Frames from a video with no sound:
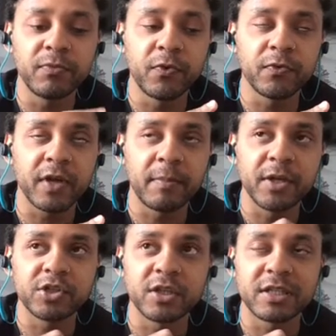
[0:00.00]

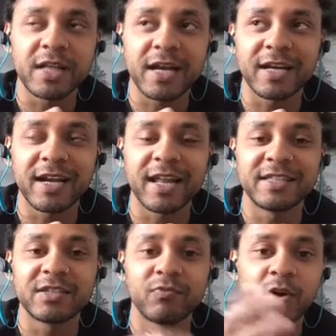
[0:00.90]
dimension is like a
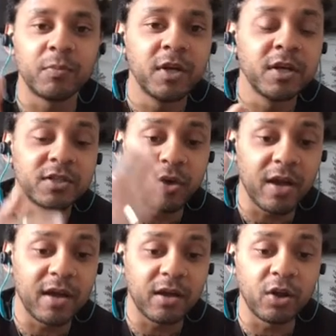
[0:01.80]
cleansing realm, so
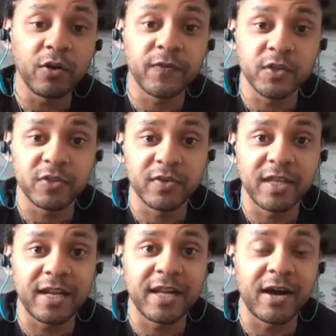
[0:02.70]
a lot of yous are in that
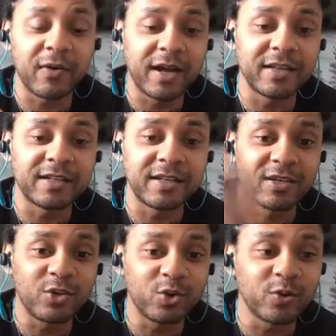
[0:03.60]
now, and
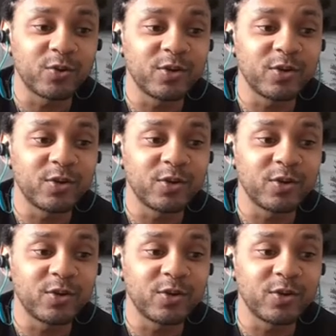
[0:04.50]
you're